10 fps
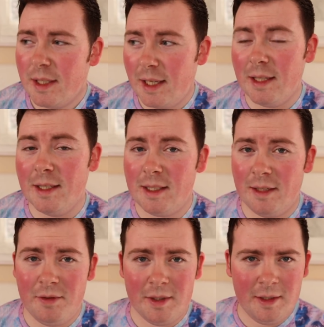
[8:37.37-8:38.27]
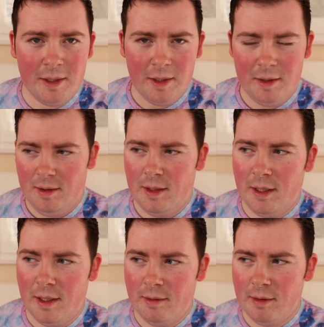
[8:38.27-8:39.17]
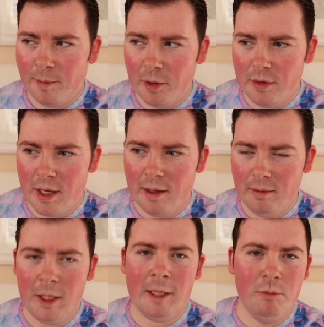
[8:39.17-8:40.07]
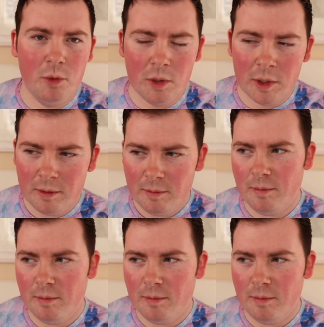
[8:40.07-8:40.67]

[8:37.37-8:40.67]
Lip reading: Kayleys give you about that and more,